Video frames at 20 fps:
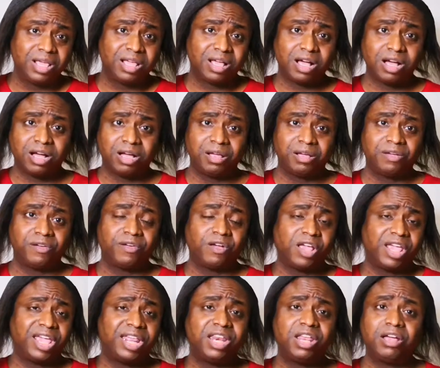
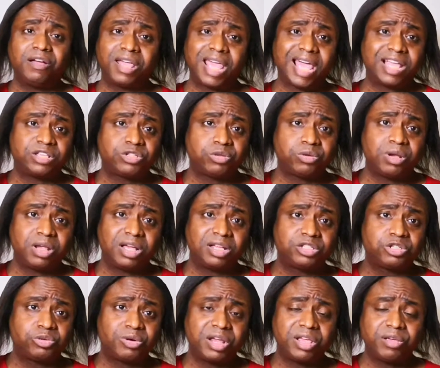Any
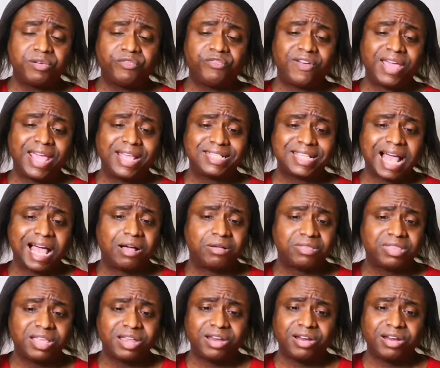Atreyu fans
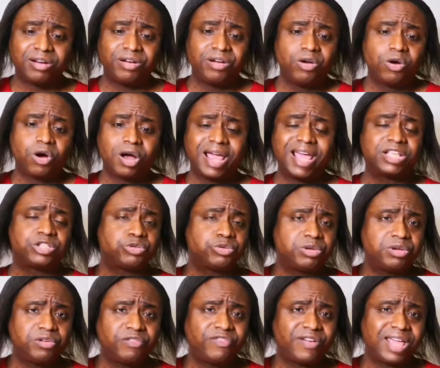out there, or
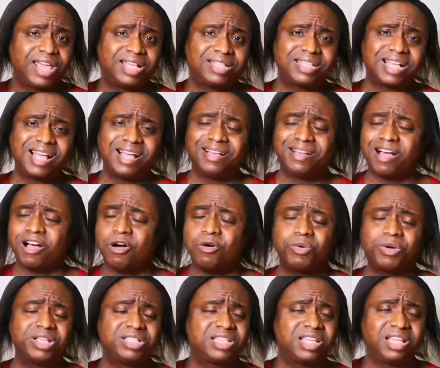Atreyu fans, I
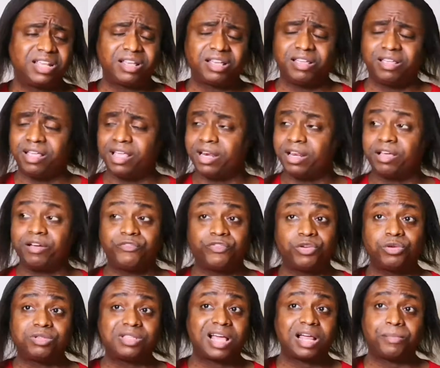always get it
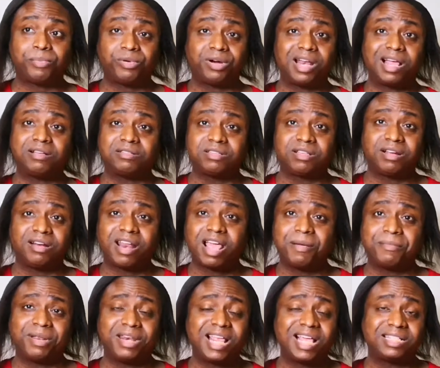confused how to pronounce their
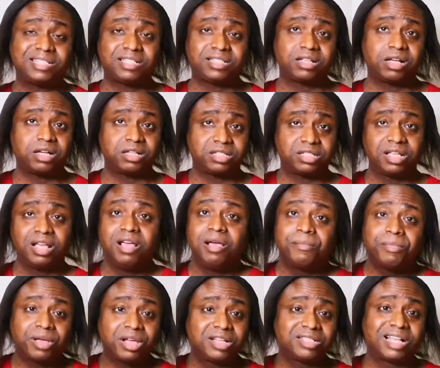name, and that sucks
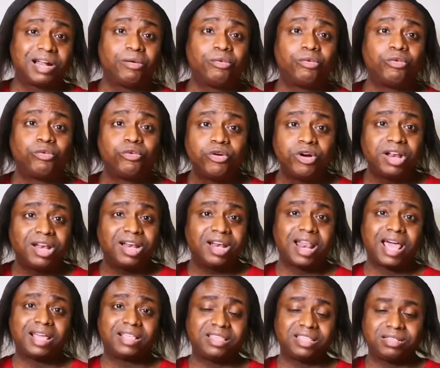because I really
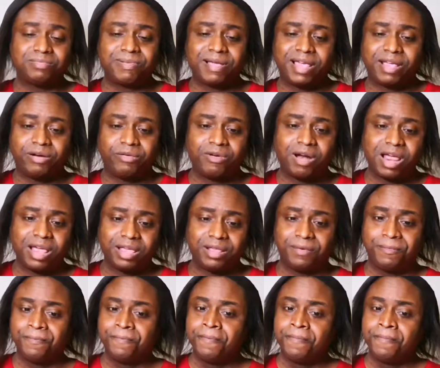like this band, right?